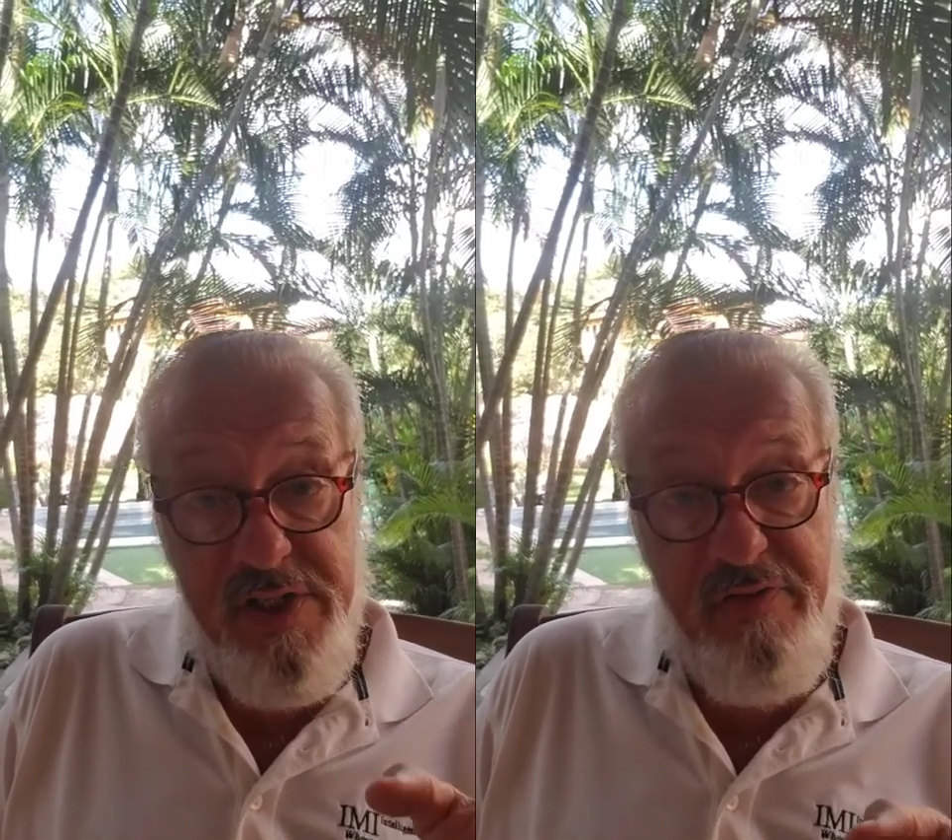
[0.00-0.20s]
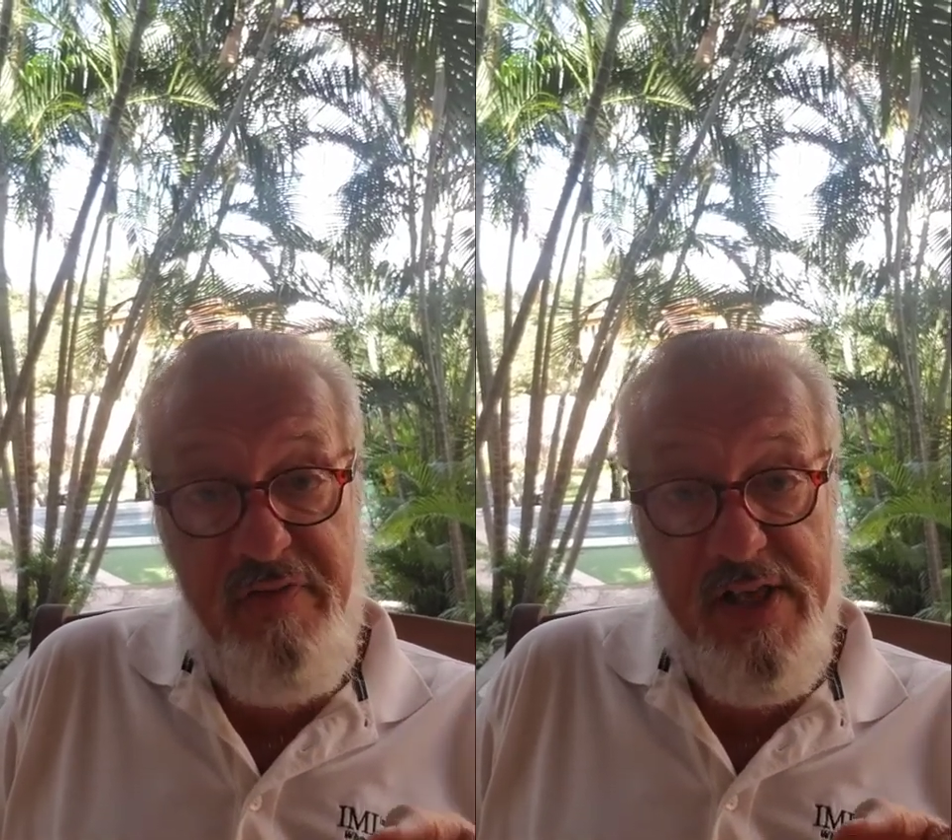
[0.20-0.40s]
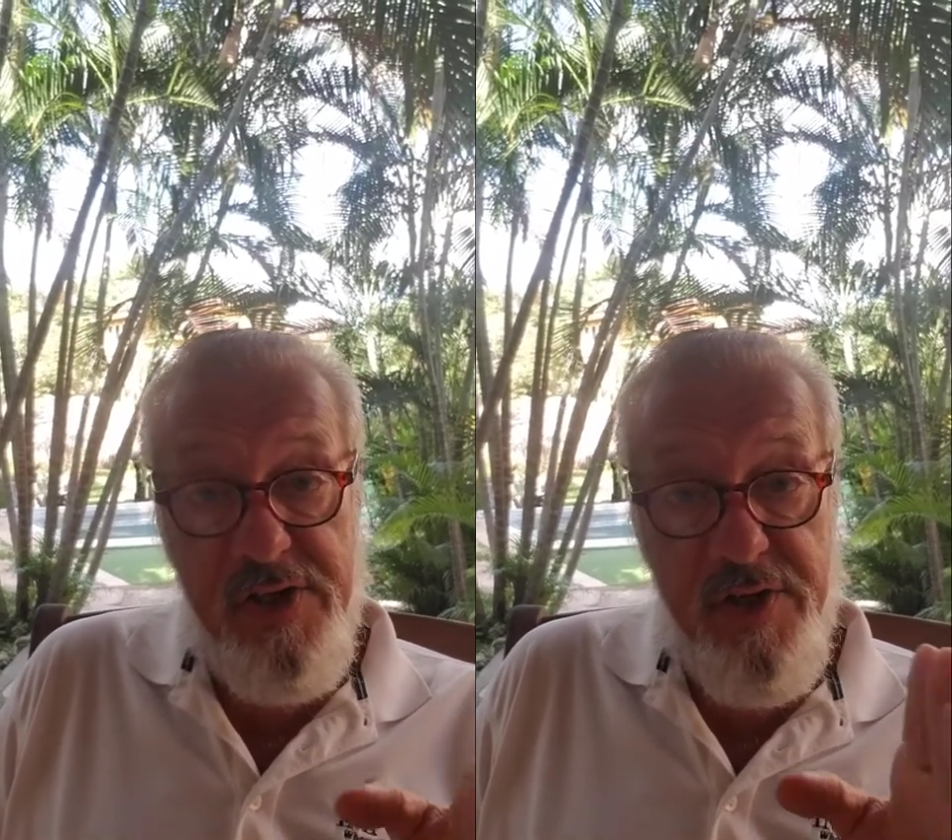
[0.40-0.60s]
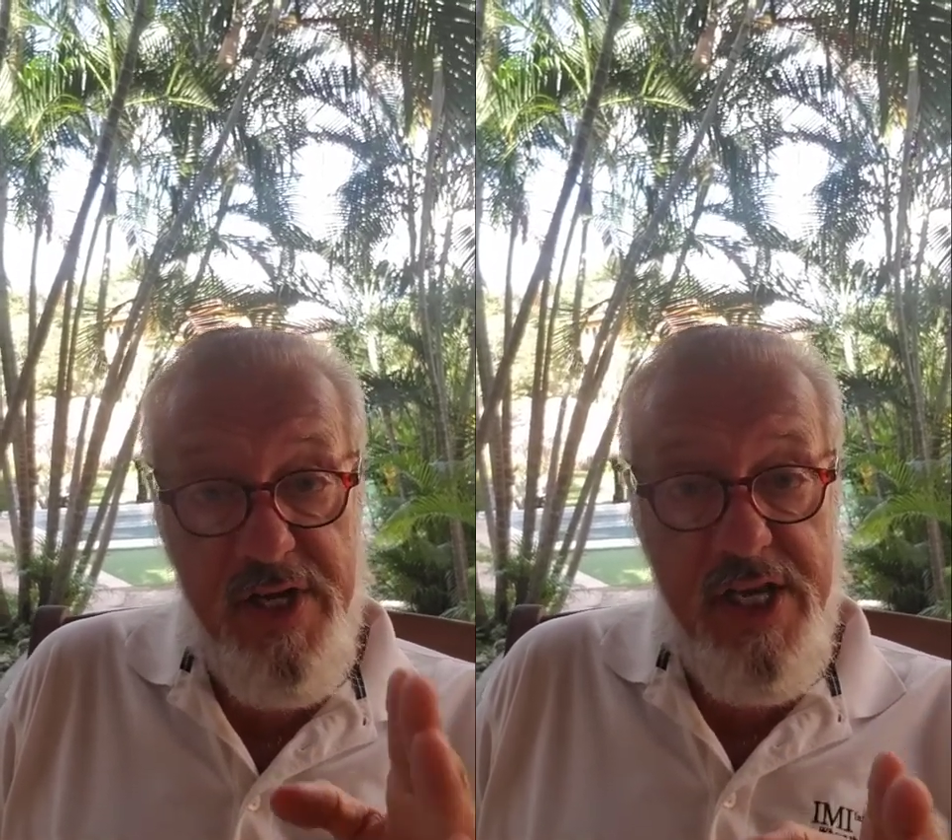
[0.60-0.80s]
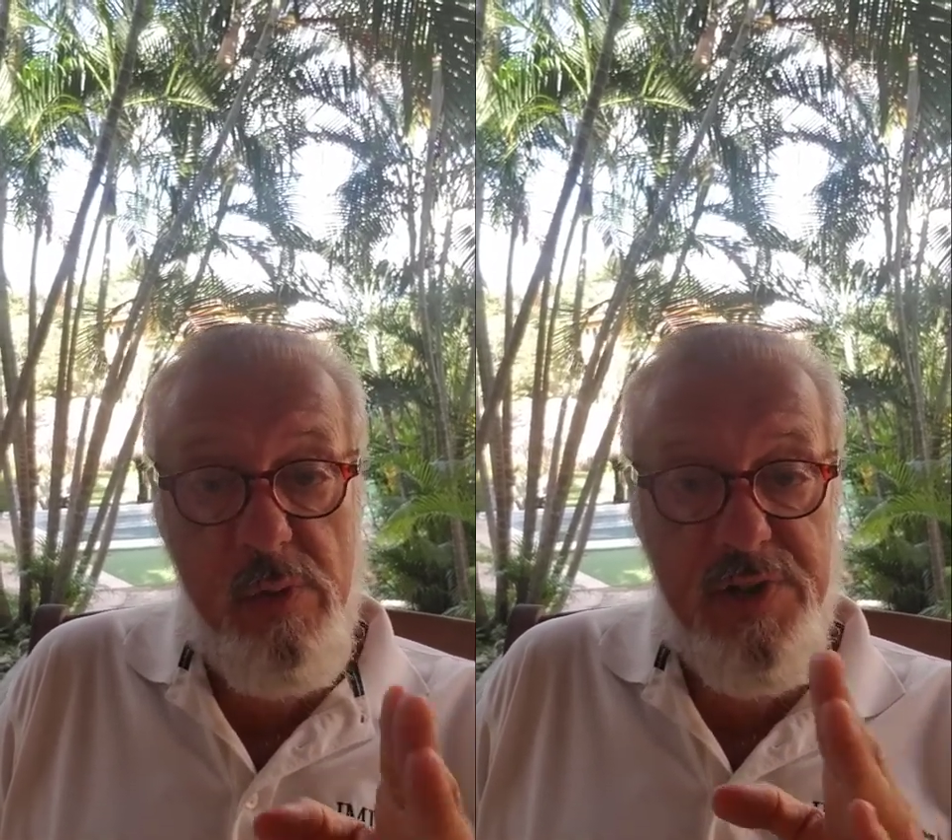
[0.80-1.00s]
failure
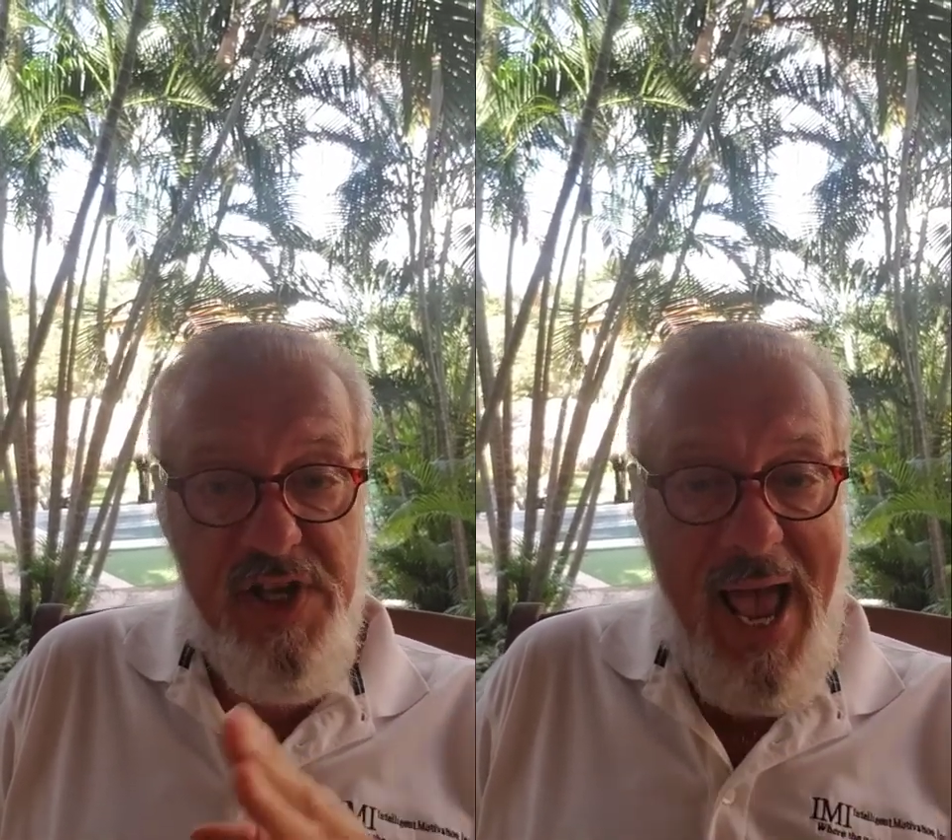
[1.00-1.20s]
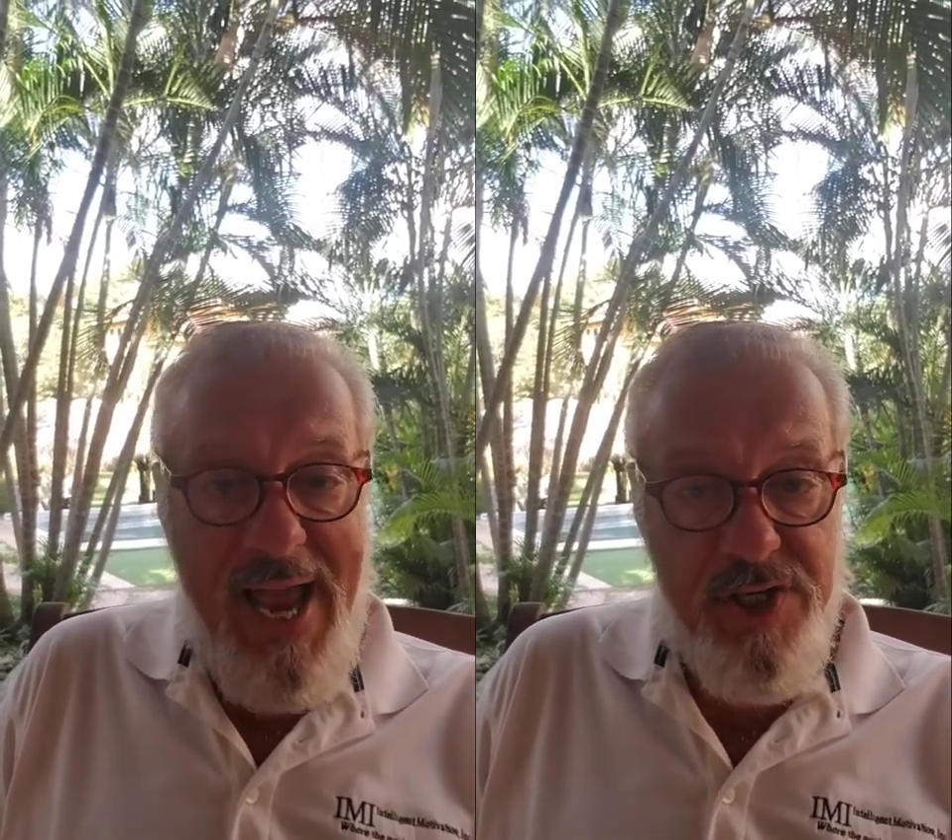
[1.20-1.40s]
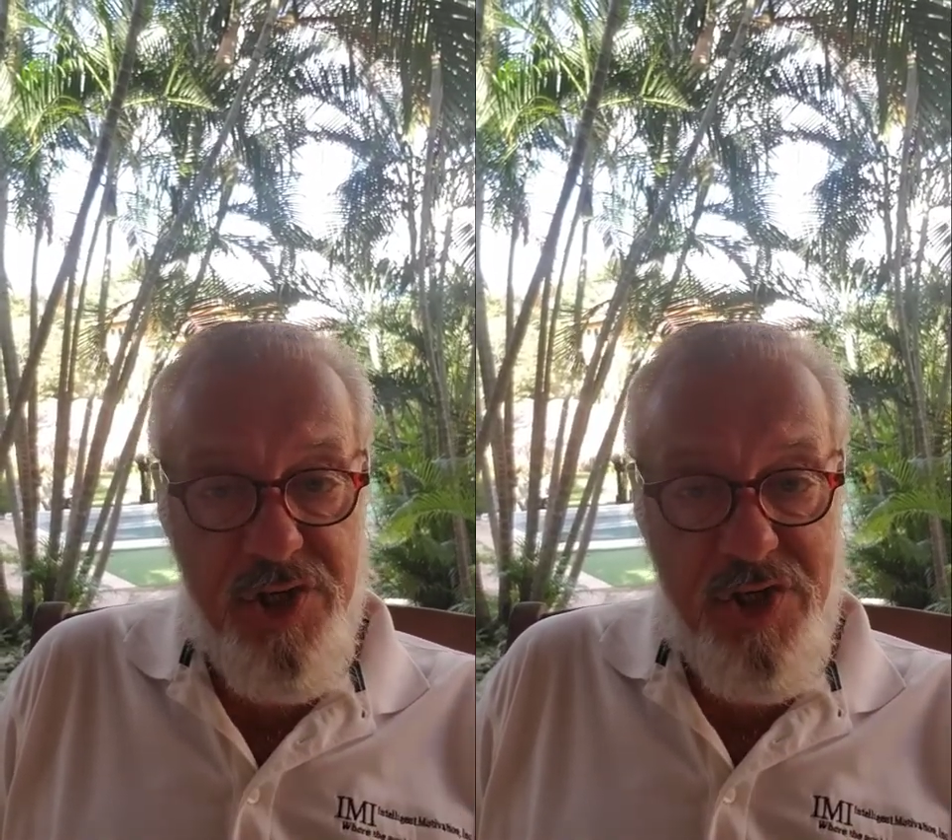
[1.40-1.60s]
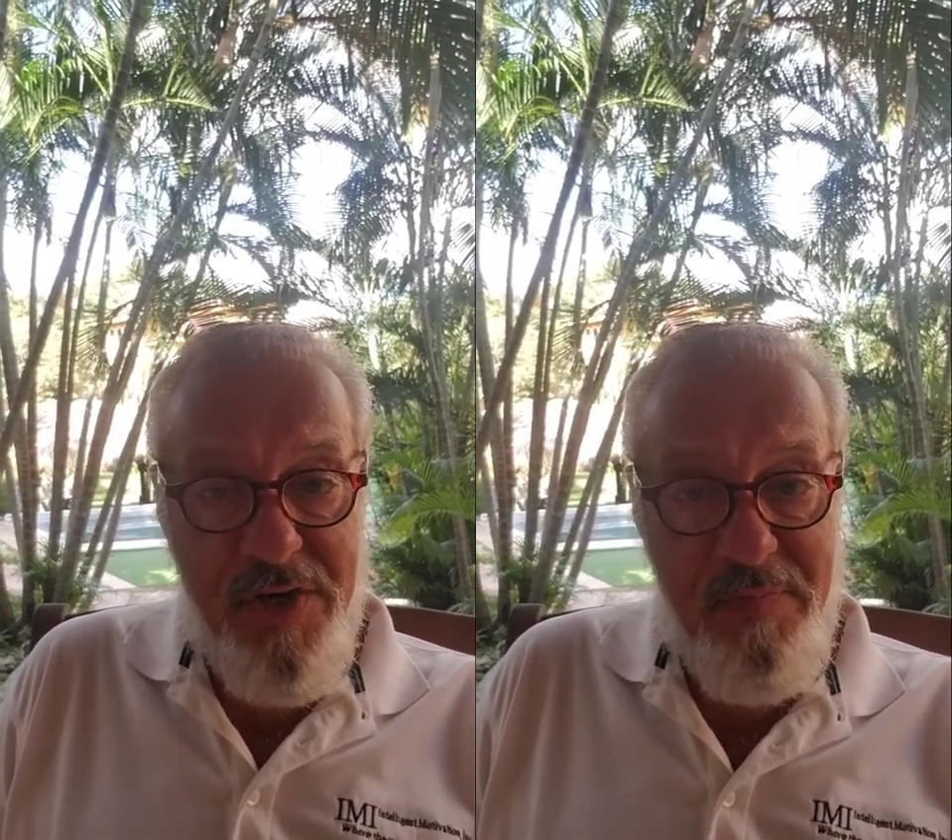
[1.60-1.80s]
equals action.